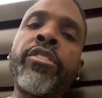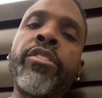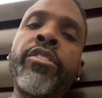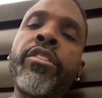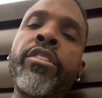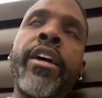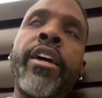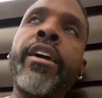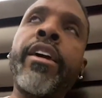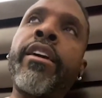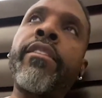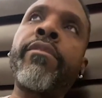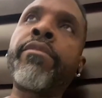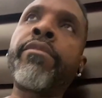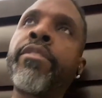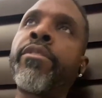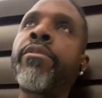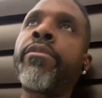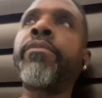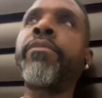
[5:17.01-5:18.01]
it's just
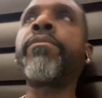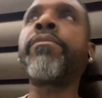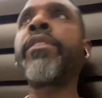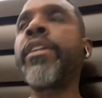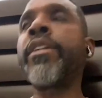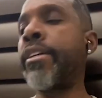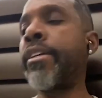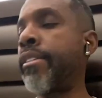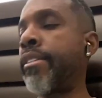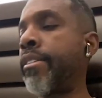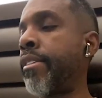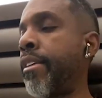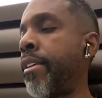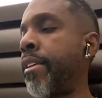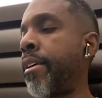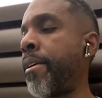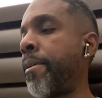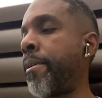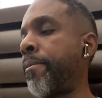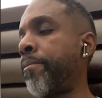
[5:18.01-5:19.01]
naive. You know, the guys that
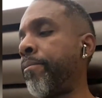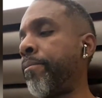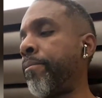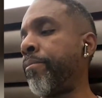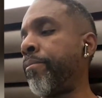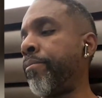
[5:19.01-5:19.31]
say that.